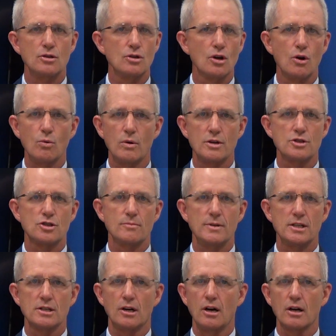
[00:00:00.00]
No one should
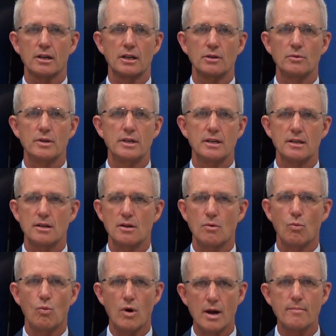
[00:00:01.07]
be talking when
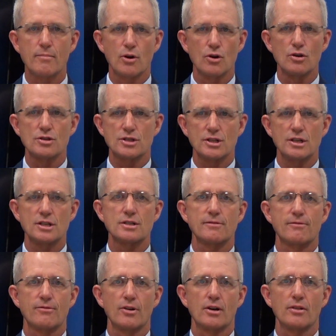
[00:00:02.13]
one person is
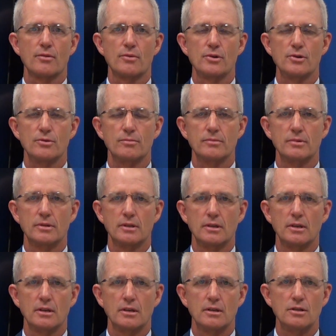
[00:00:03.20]
in front of the room.
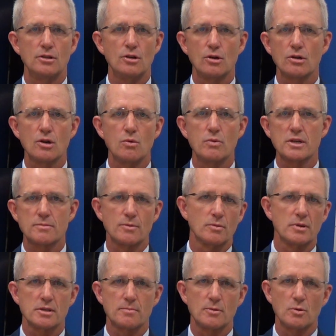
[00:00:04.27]
You don't go whisper,
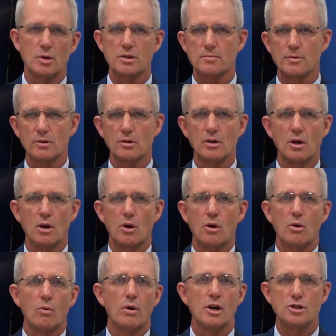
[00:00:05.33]
whisper, whisper.
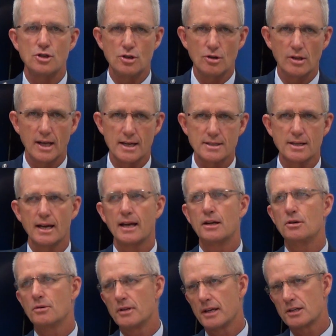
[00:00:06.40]
"What did you do last night?
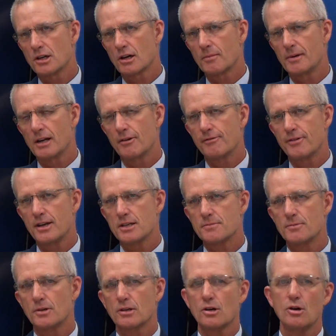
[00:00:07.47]
Who were they talking about on
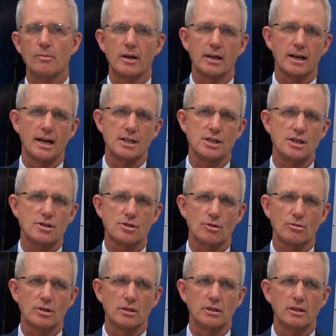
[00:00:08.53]
Facebook? Oh my gosh, he's so
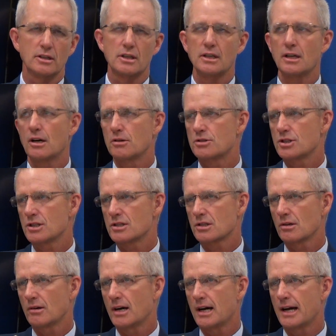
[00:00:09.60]
good looking. Oh, she's
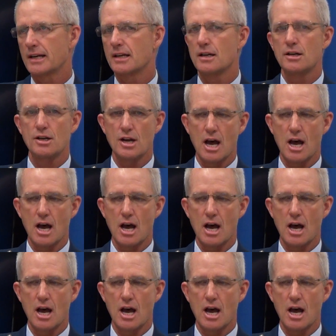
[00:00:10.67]
so hot."